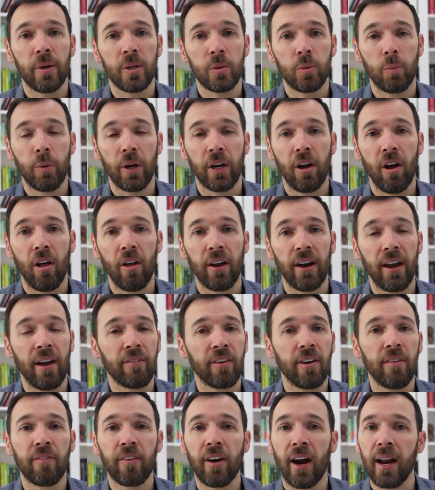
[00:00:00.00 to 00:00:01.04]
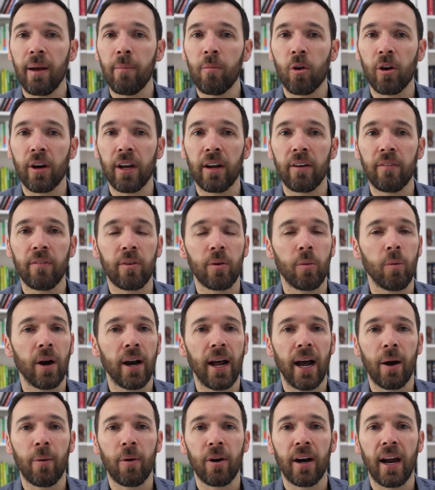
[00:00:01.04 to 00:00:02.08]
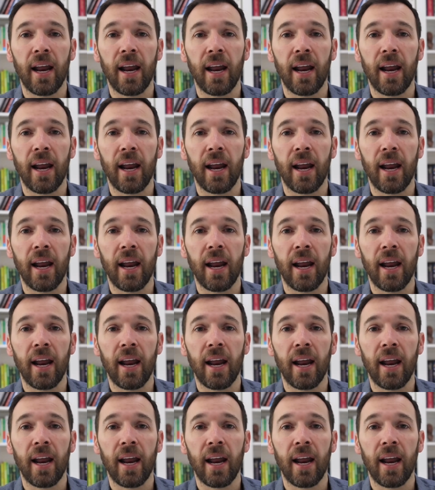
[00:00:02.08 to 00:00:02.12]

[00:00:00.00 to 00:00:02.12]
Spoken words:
is what we call it, every Friday morning for 1 hour.